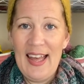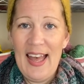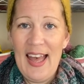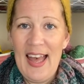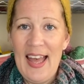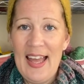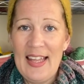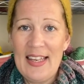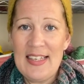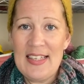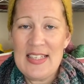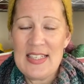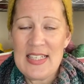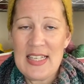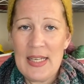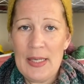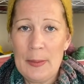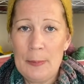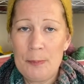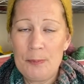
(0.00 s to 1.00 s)
and
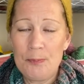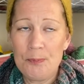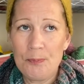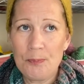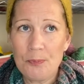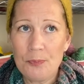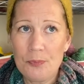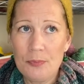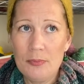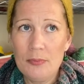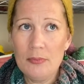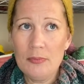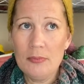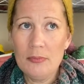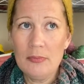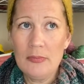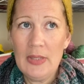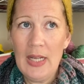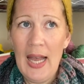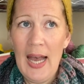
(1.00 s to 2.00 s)
um,
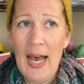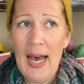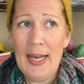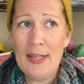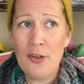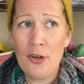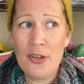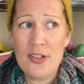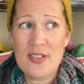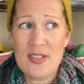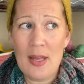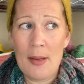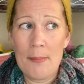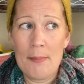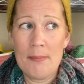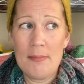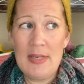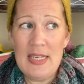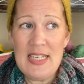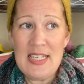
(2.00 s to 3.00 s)
I know
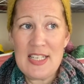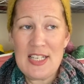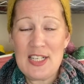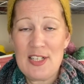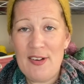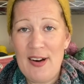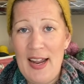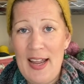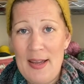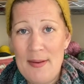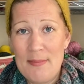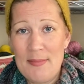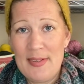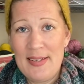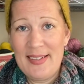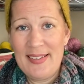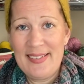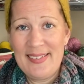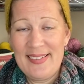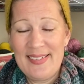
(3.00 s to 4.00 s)
some Instagram
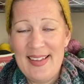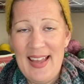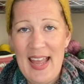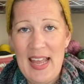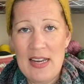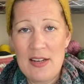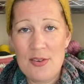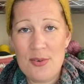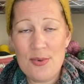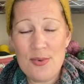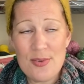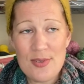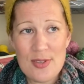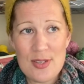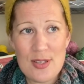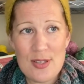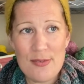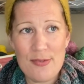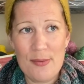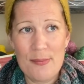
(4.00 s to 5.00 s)

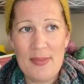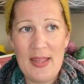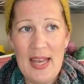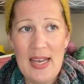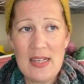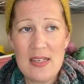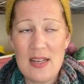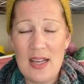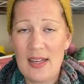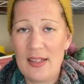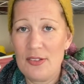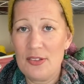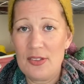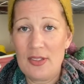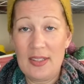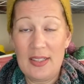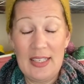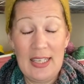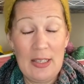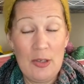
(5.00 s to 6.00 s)
handles from that. I
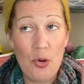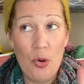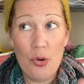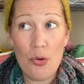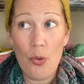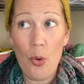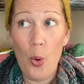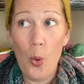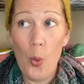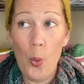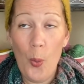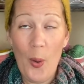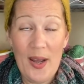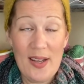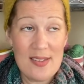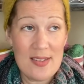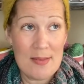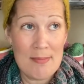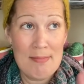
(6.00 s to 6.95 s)
cannot always